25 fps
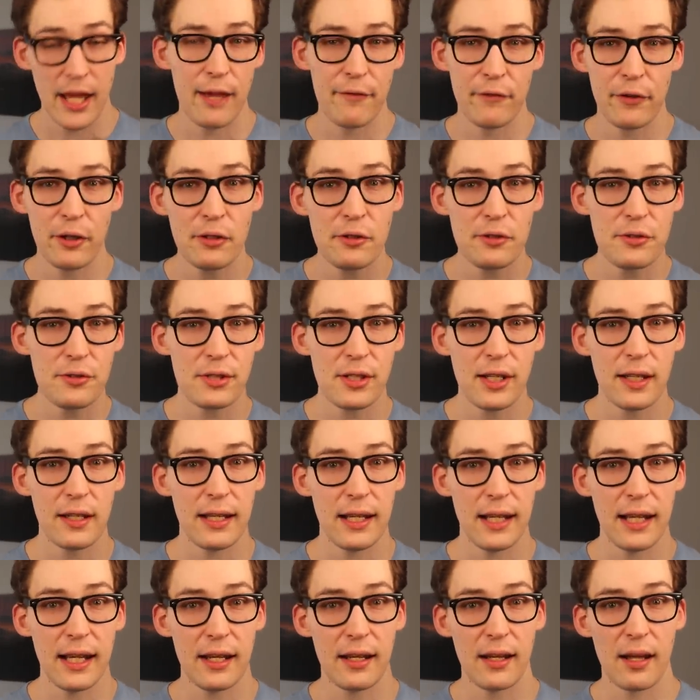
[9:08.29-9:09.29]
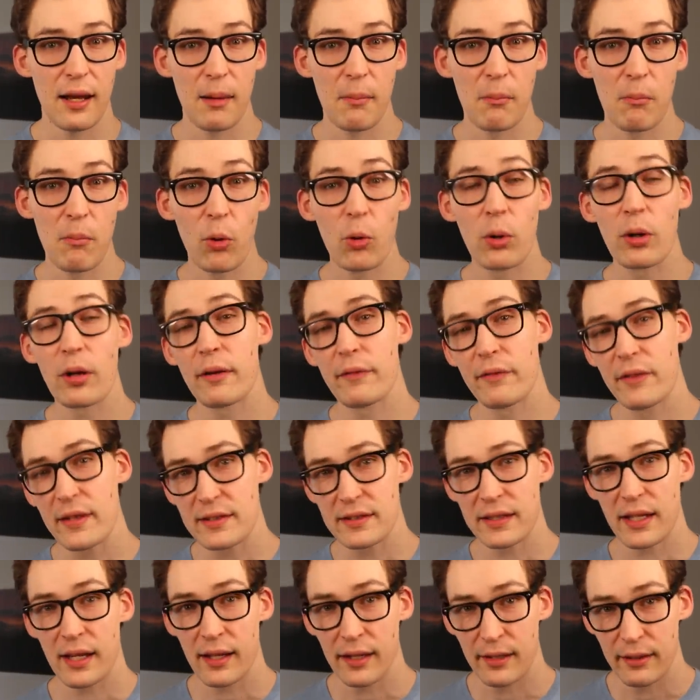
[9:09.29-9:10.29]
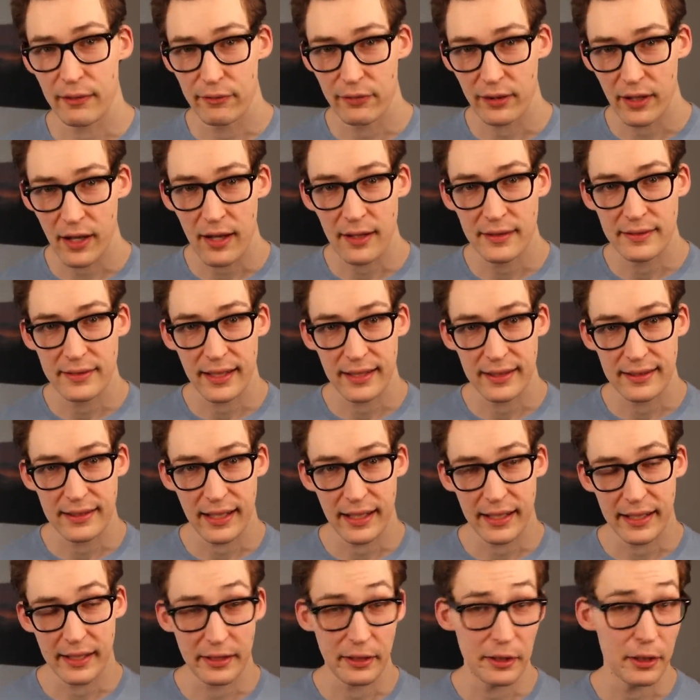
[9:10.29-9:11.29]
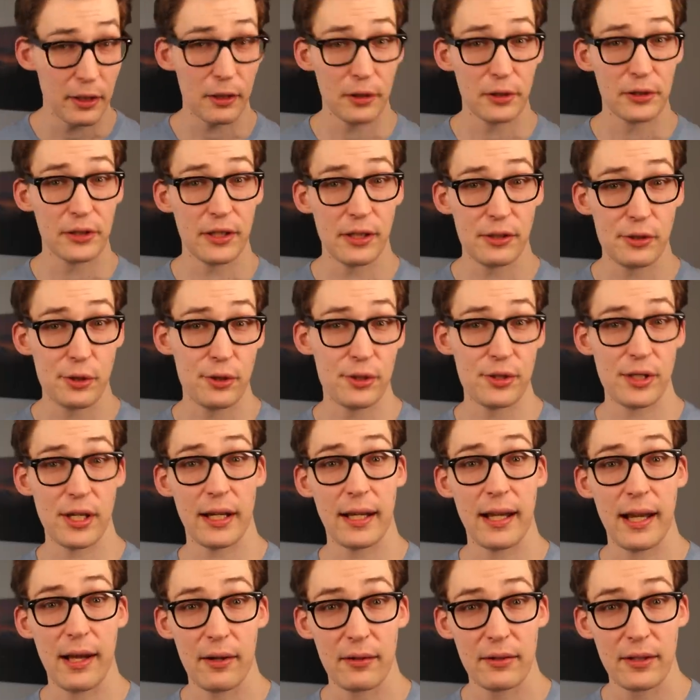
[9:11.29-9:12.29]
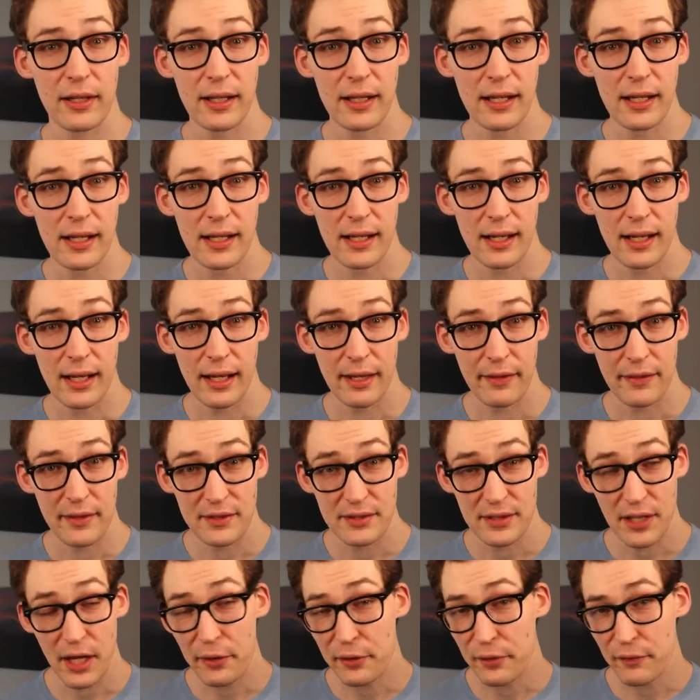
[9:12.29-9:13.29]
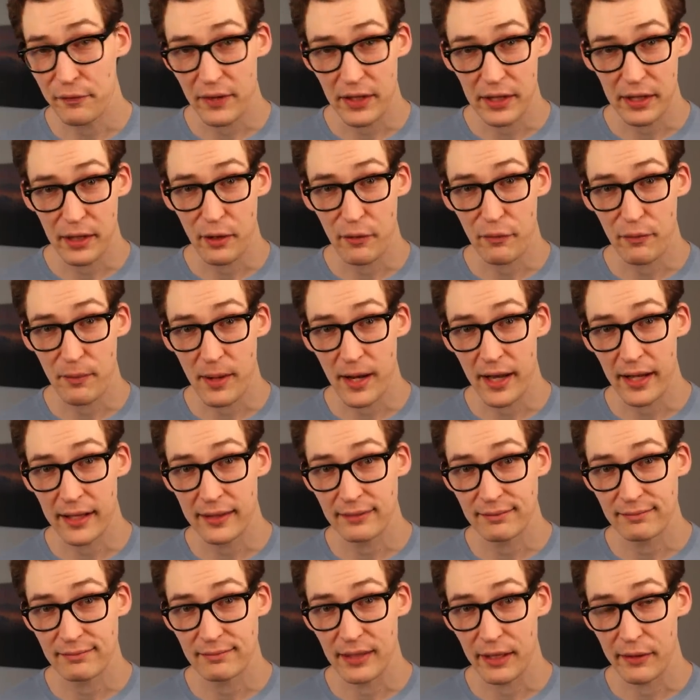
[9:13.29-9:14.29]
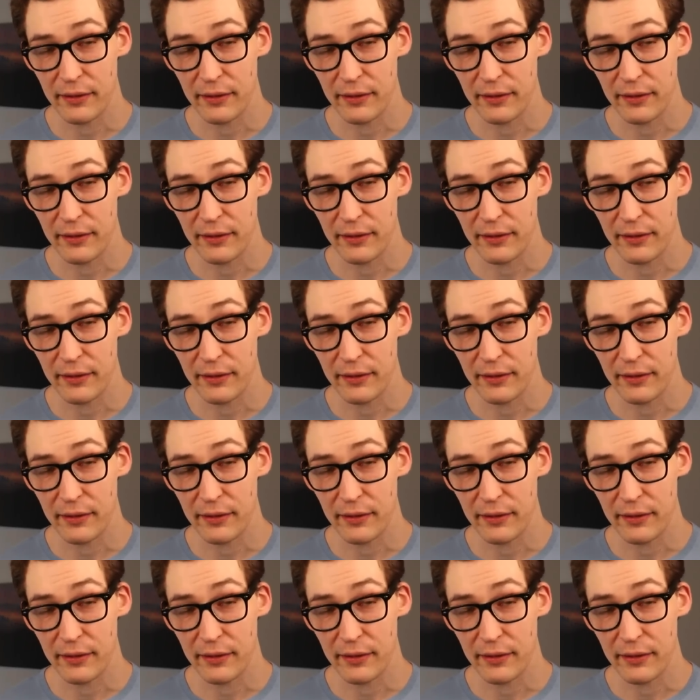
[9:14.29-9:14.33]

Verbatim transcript: If you're interested in more of this kind of content, I'd encourage that you check out uh, this other video of mine.